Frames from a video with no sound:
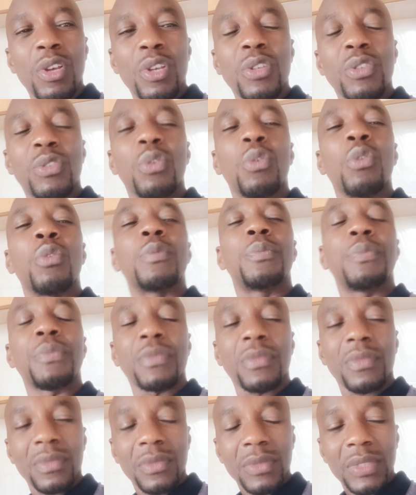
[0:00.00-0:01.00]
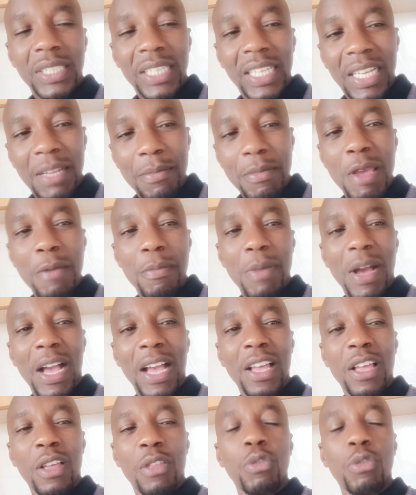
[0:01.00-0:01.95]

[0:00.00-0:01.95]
So remember,